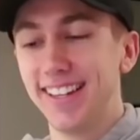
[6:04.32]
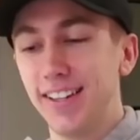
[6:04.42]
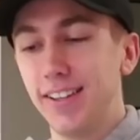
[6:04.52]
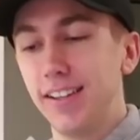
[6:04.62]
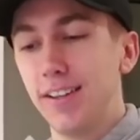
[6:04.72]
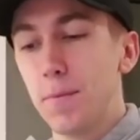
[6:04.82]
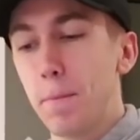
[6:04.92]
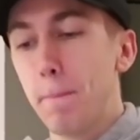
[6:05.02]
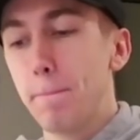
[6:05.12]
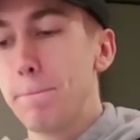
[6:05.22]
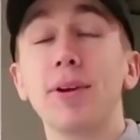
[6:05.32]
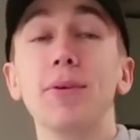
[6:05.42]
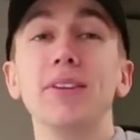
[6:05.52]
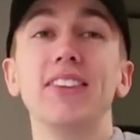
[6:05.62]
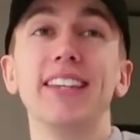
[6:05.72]
the other two. So I'm
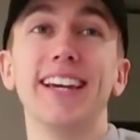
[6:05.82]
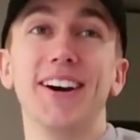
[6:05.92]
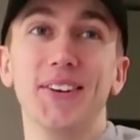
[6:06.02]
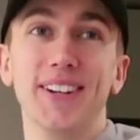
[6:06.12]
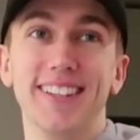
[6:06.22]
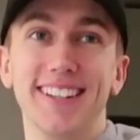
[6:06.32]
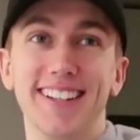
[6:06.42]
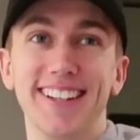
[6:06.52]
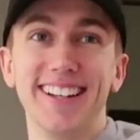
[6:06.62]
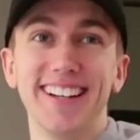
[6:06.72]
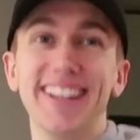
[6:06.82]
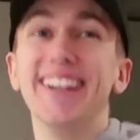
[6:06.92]
going with Theo. Oh